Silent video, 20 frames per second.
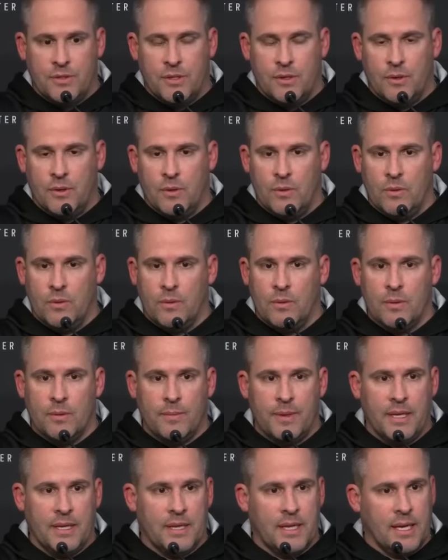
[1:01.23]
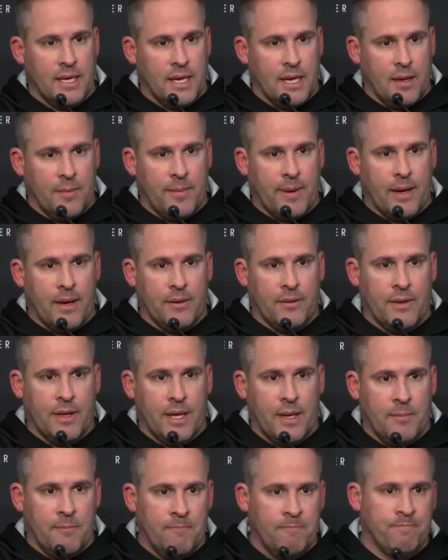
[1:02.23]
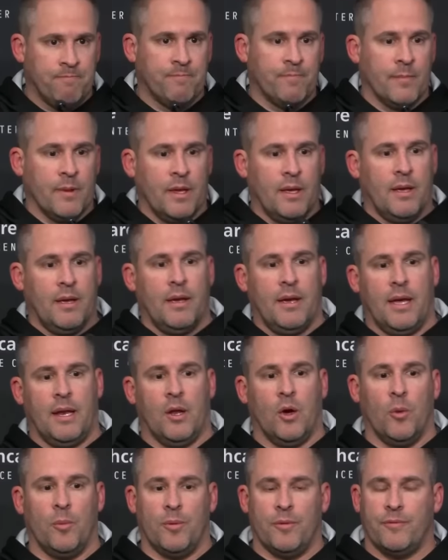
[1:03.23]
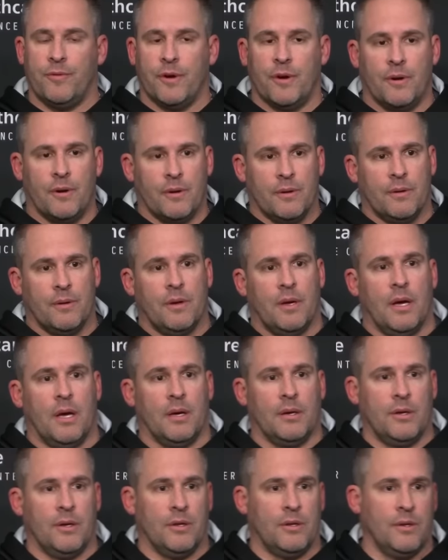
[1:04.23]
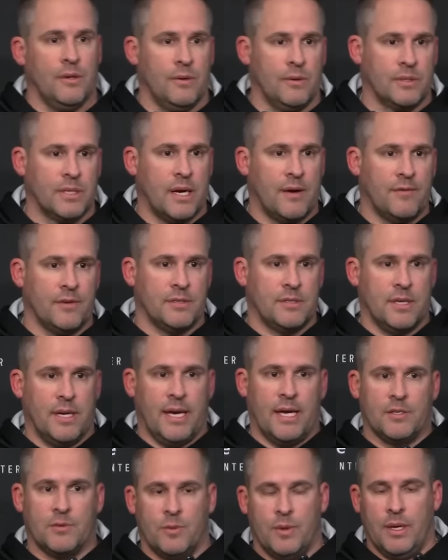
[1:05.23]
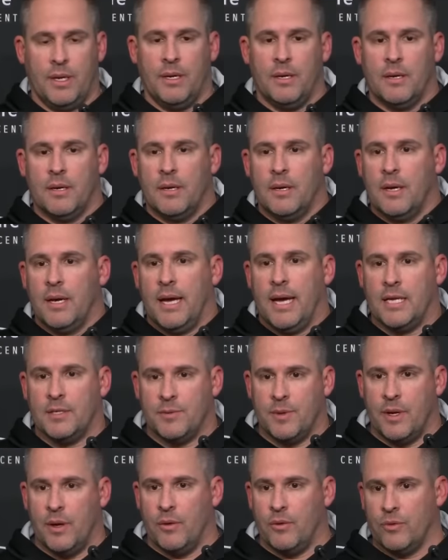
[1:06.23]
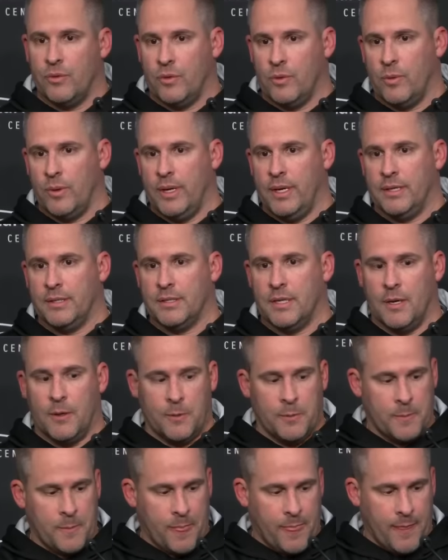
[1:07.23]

to be thinking about them and hoping for good news, obviously, as we go through the week. So